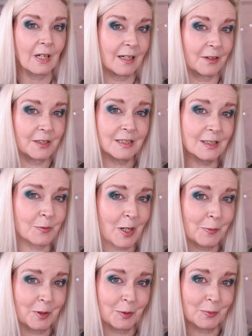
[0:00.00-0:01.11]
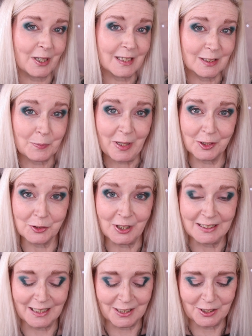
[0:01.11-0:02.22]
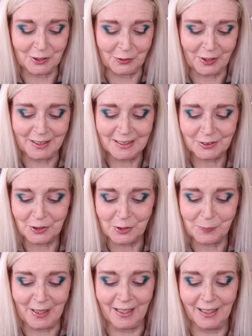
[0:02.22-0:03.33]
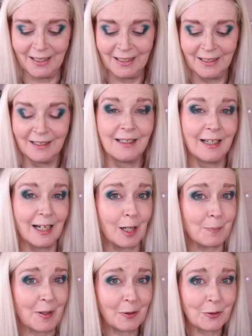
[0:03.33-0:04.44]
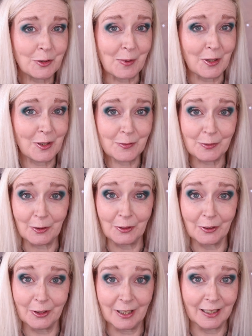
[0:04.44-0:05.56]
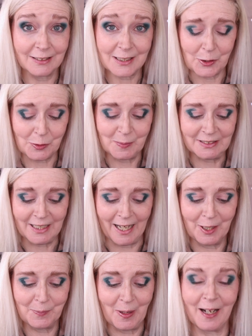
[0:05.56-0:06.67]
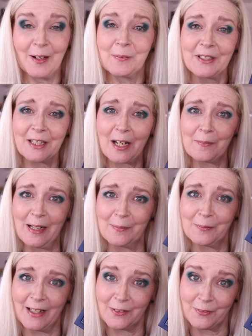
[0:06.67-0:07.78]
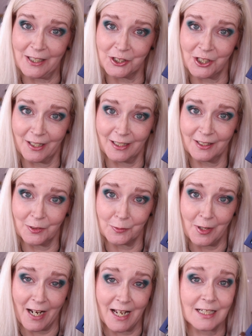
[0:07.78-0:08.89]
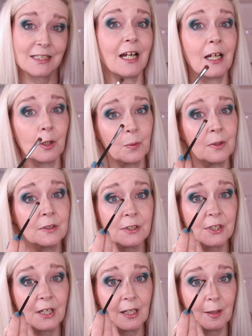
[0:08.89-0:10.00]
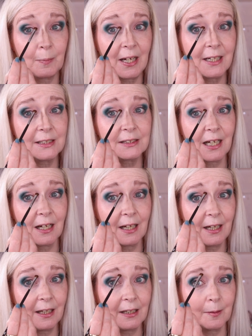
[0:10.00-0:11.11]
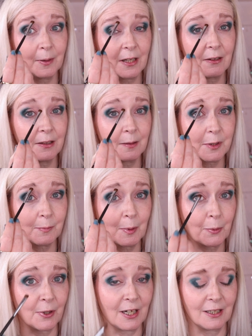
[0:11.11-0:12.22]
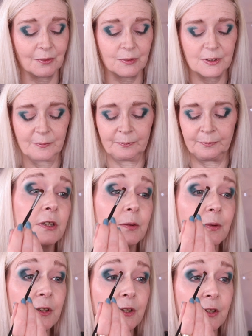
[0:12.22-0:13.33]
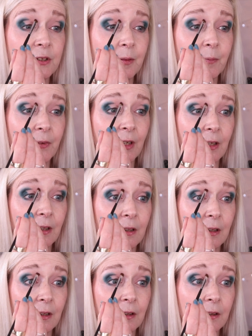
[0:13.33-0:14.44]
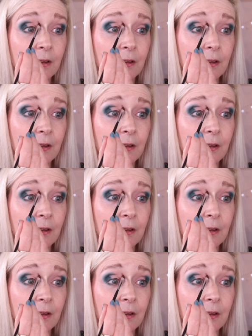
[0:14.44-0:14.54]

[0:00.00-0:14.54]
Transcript: Now this is where I want to bring some interest into the look, and this could be a bold move or a total mistake, but I want to go in with Red Giant, the red, and I want to place that here, but going up to my brows. Just want to do something that